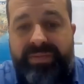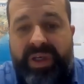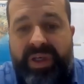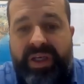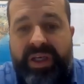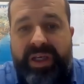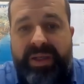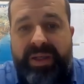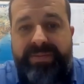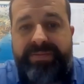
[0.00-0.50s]

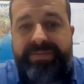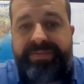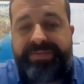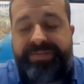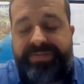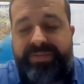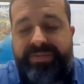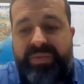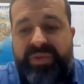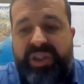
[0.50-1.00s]

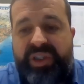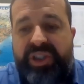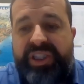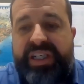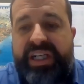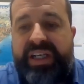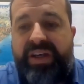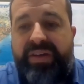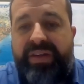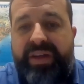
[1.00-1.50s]
So just
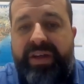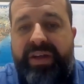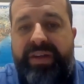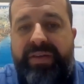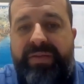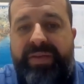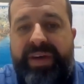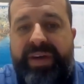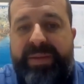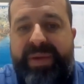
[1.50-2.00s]
click on the
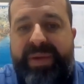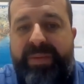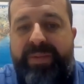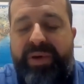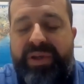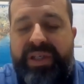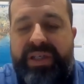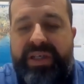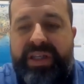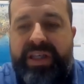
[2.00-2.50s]
feedback
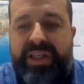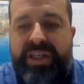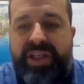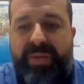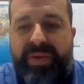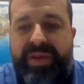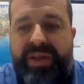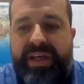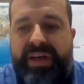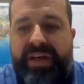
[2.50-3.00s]
button at the
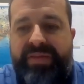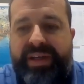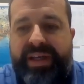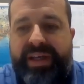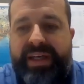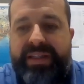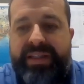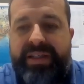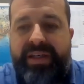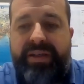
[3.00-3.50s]
top of the
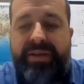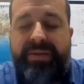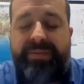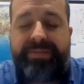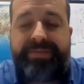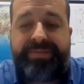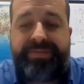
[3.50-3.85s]
navigator.